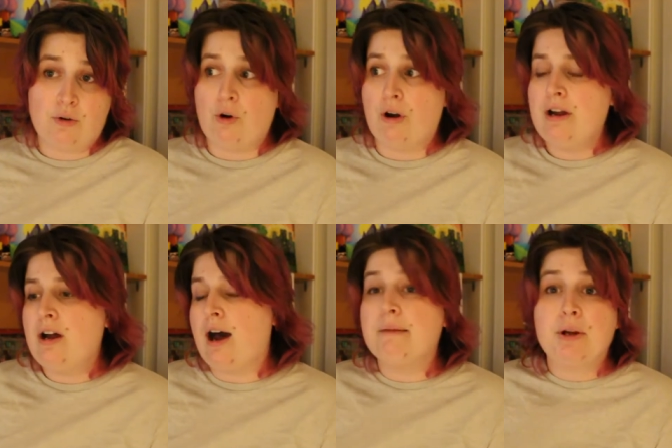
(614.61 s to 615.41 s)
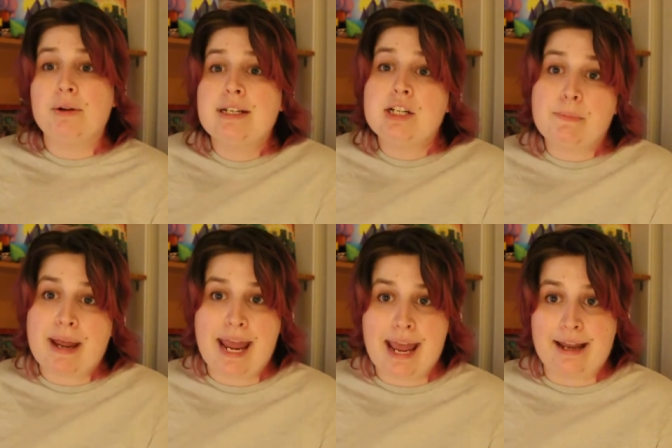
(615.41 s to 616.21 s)
or I'm going to
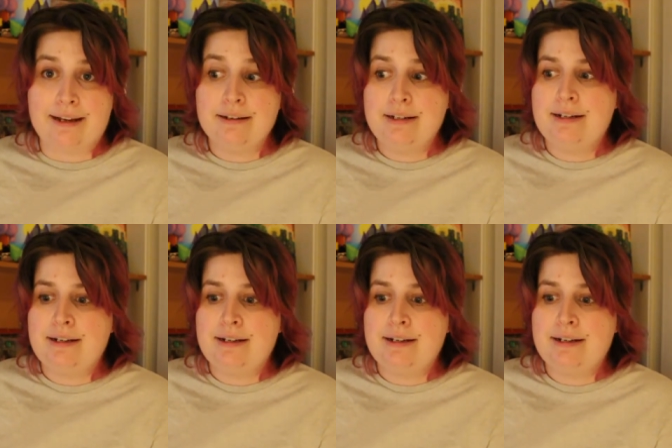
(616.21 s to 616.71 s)
Japan,